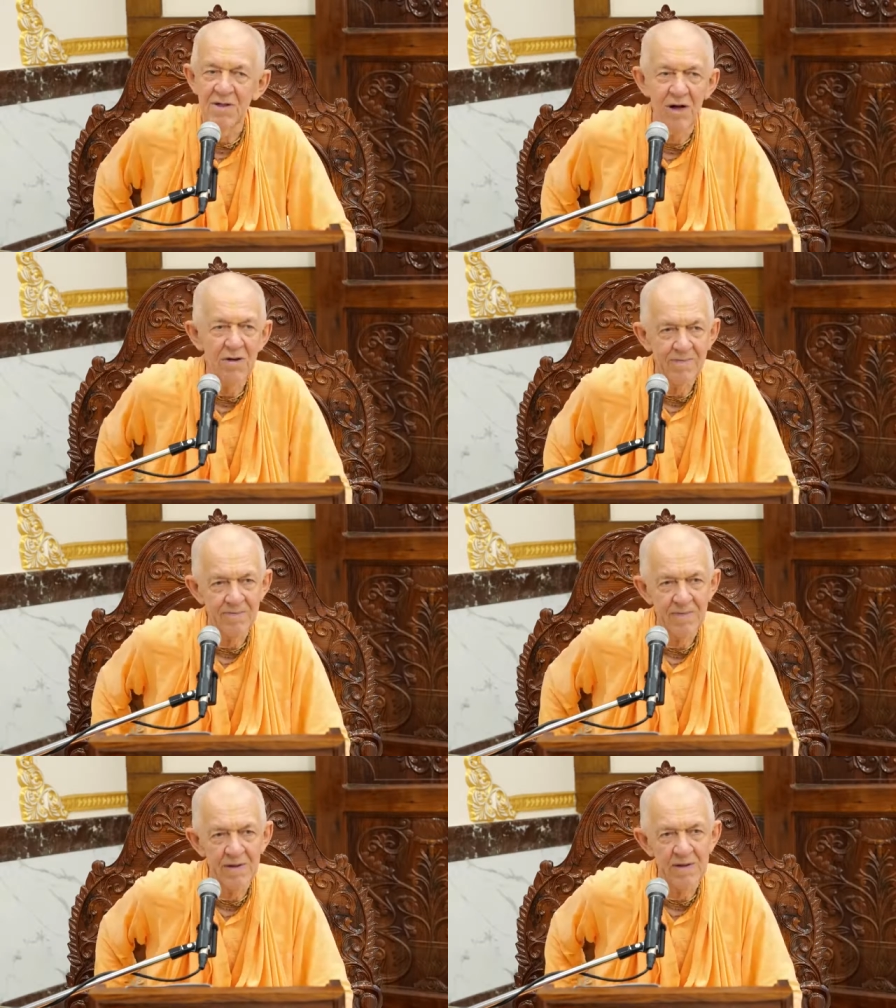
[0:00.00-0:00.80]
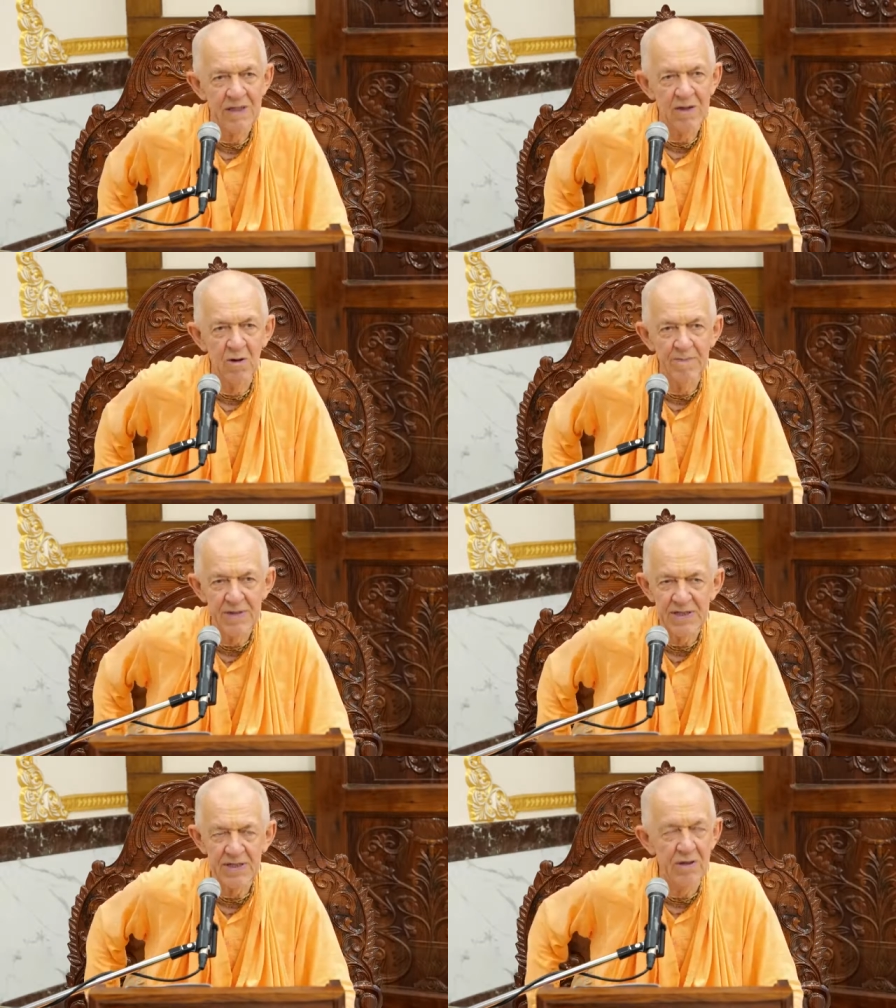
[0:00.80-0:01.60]
So the
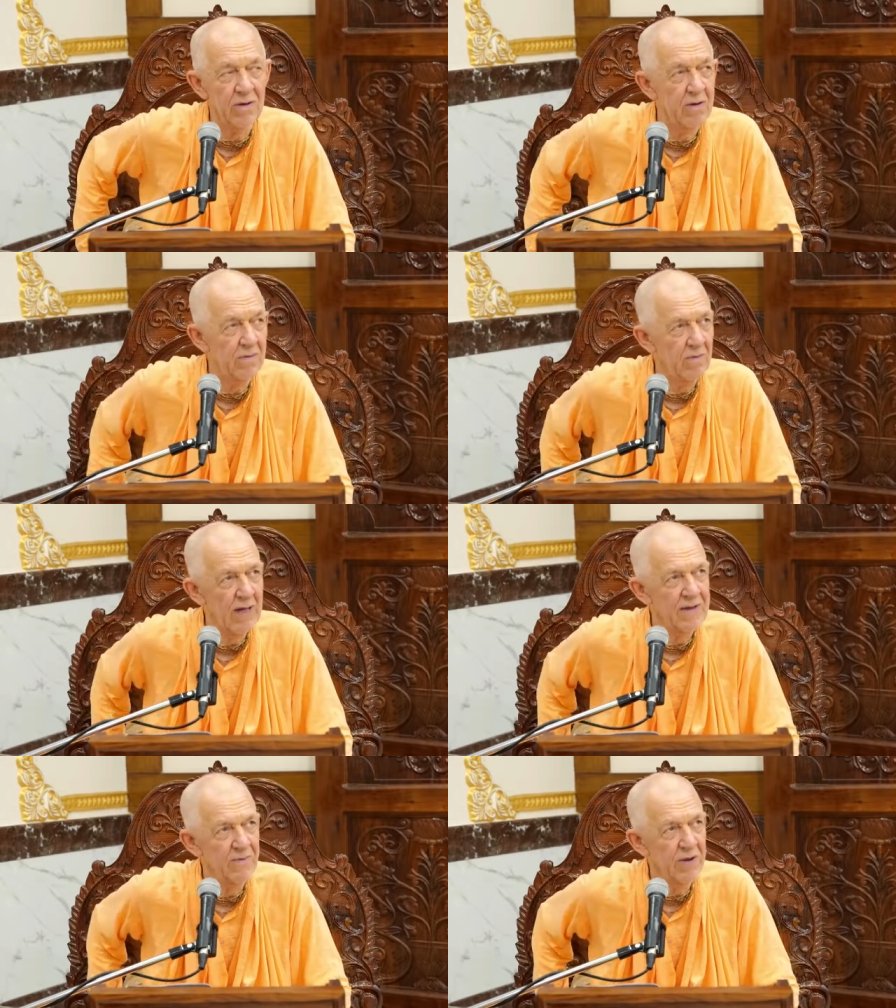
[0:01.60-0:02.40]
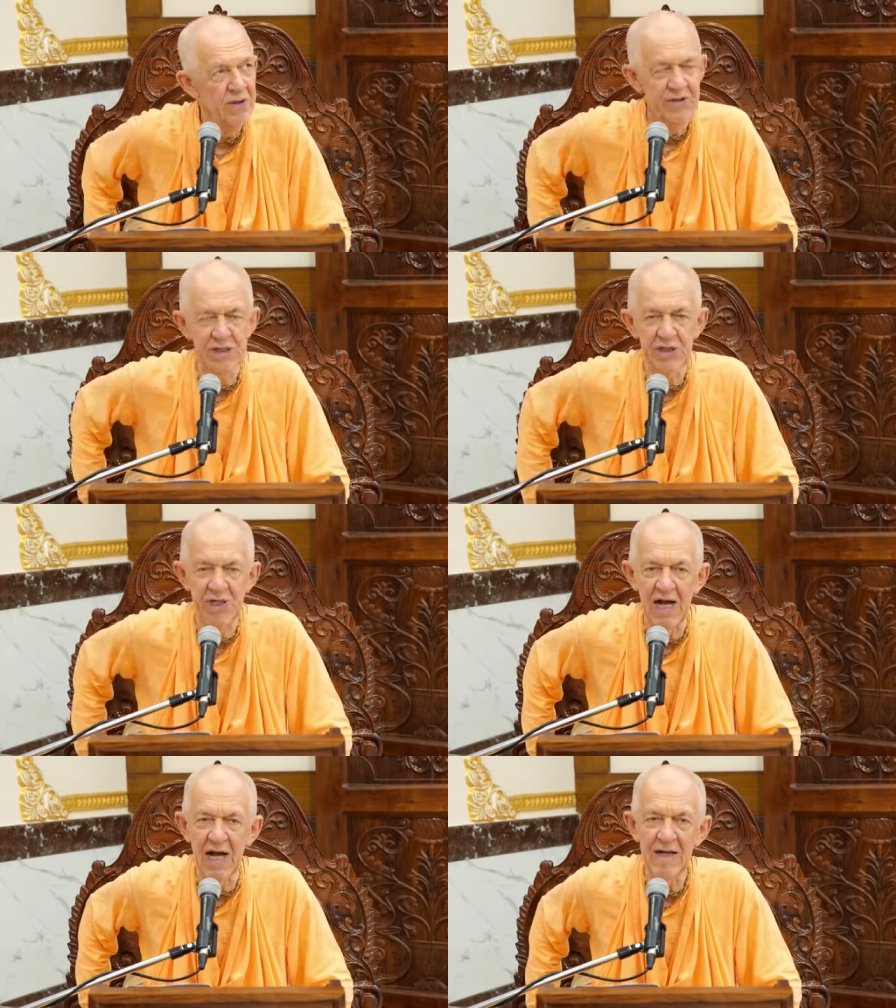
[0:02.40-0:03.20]
gopis went with
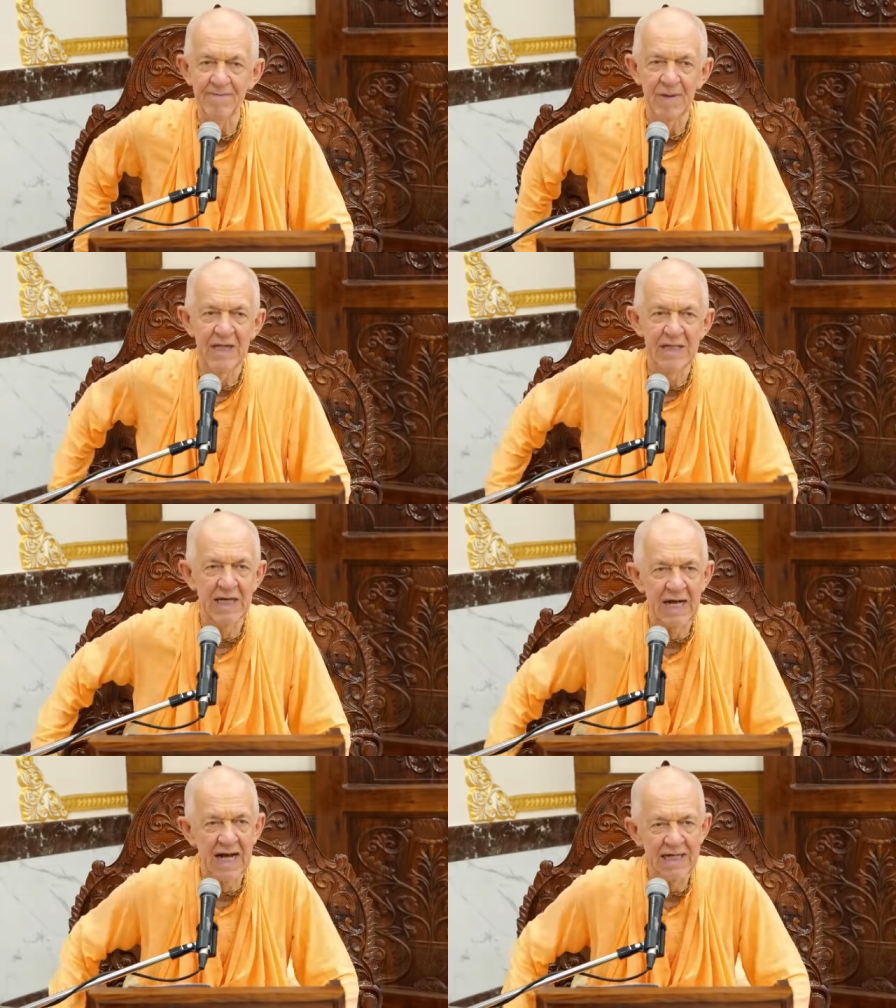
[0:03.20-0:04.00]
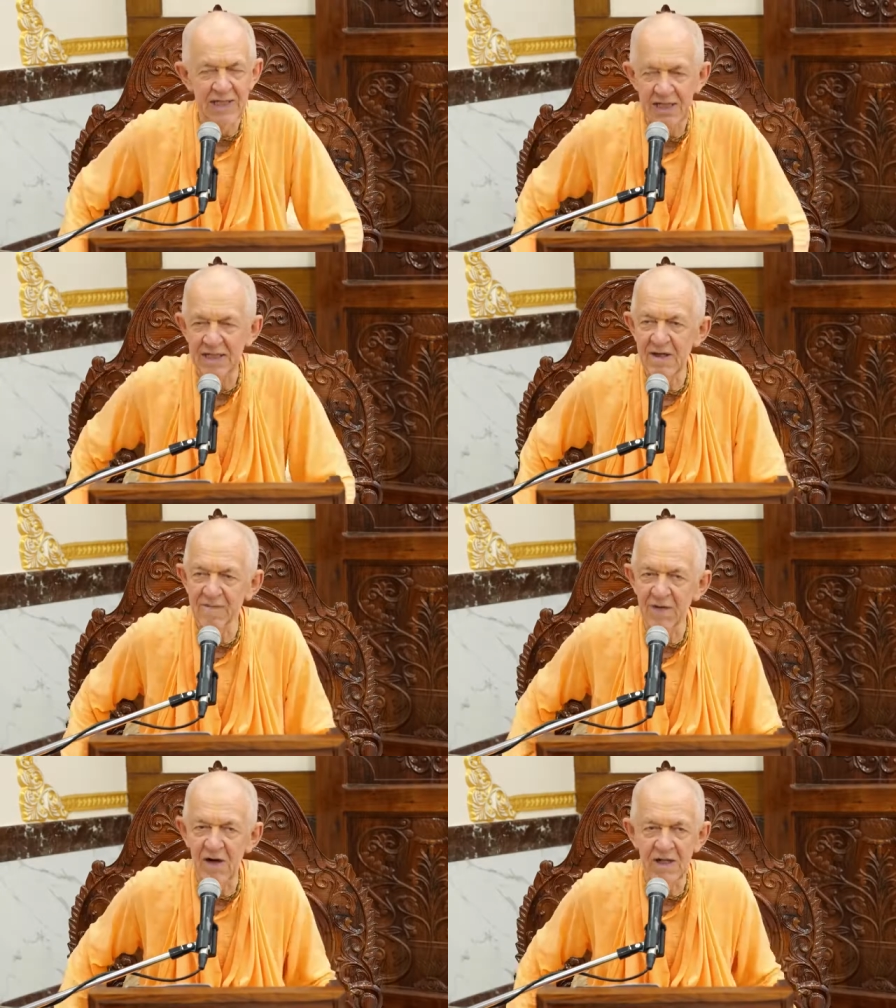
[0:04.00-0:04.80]
Krishna in the night in
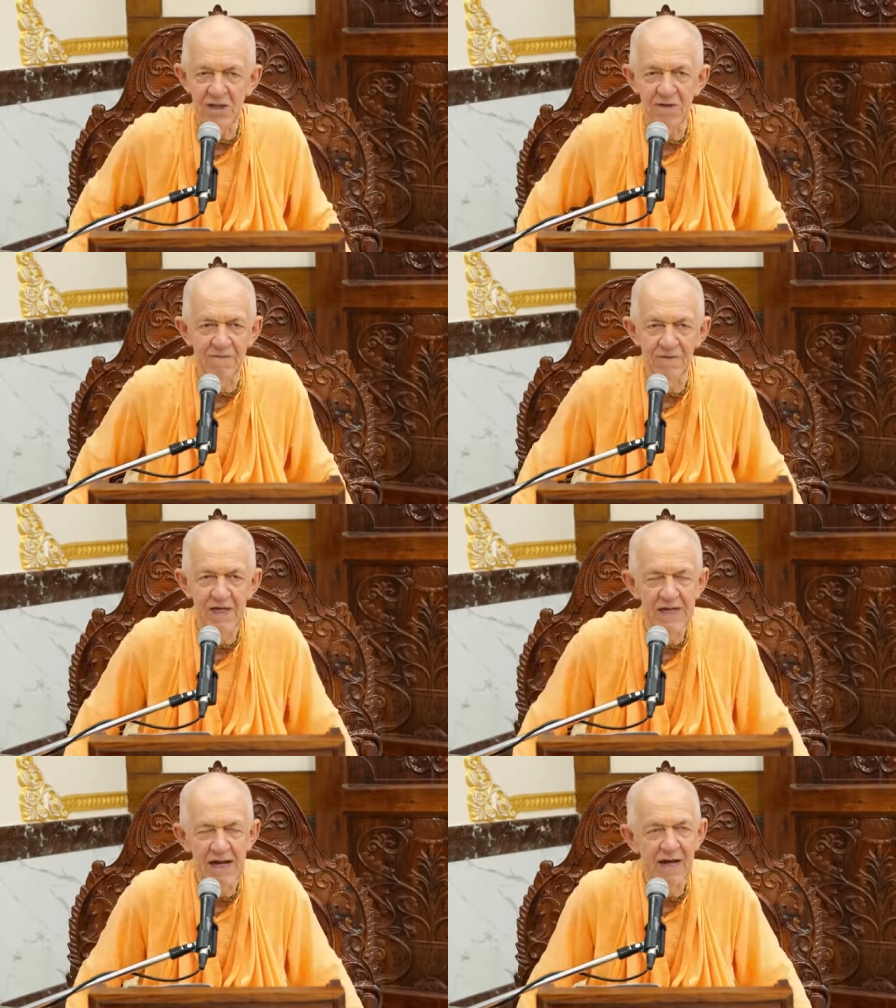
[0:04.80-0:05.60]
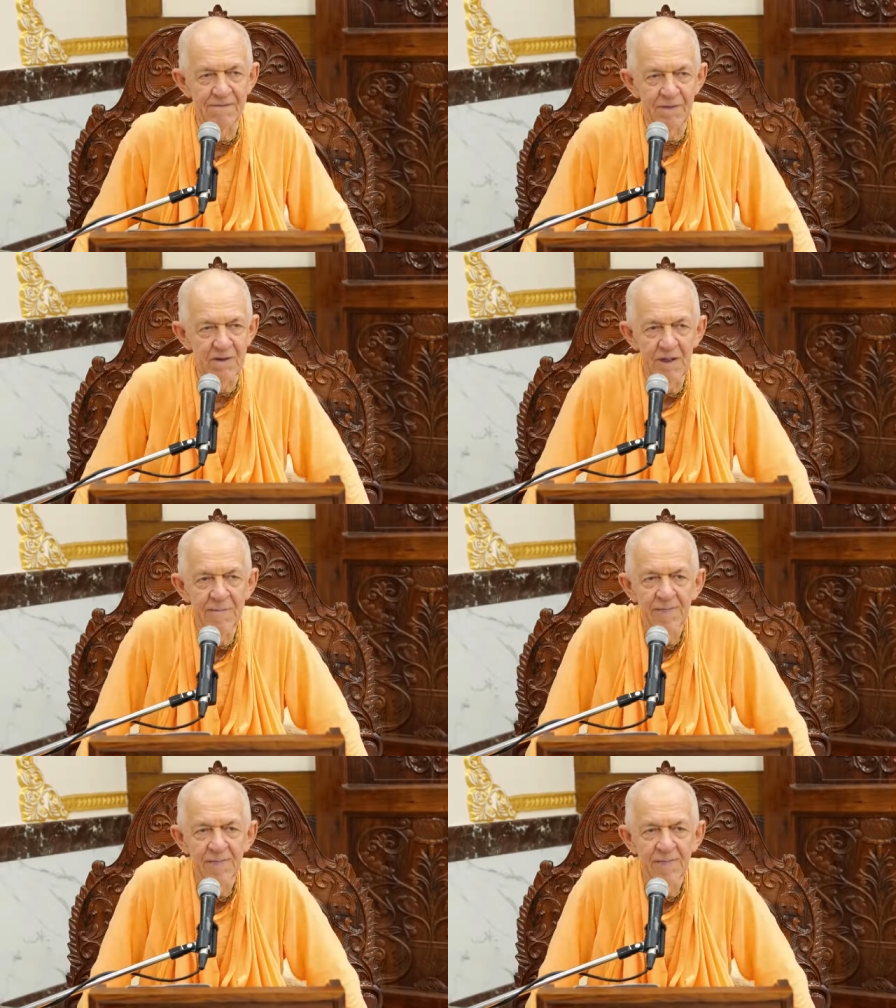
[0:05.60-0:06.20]
the forest of Vrindavan.